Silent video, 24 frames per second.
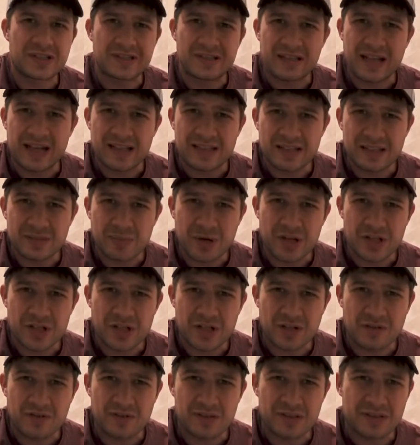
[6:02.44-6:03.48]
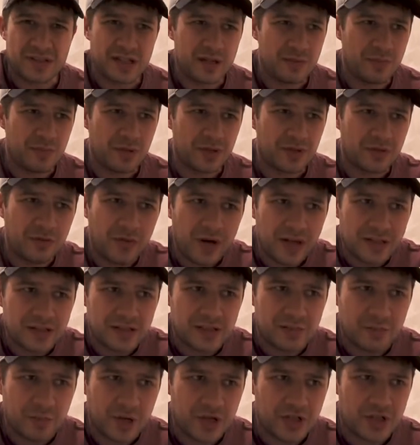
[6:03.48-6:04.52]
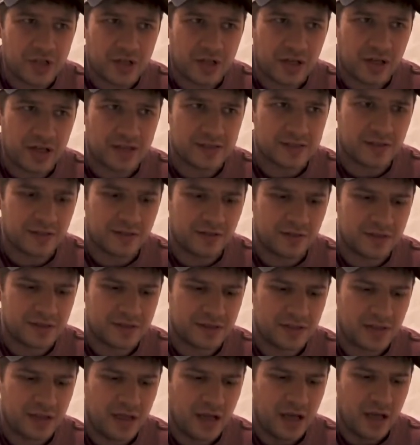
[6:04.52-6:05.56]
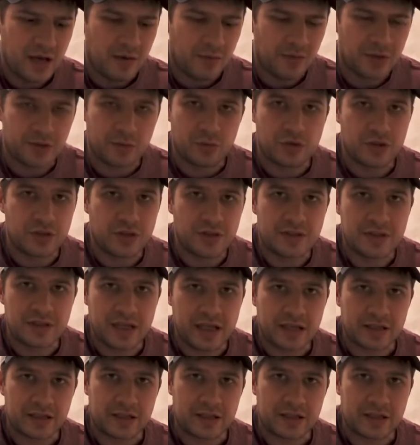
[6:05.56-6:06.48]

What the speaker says: you're gonna need 16 gauge, 20 gauge nails.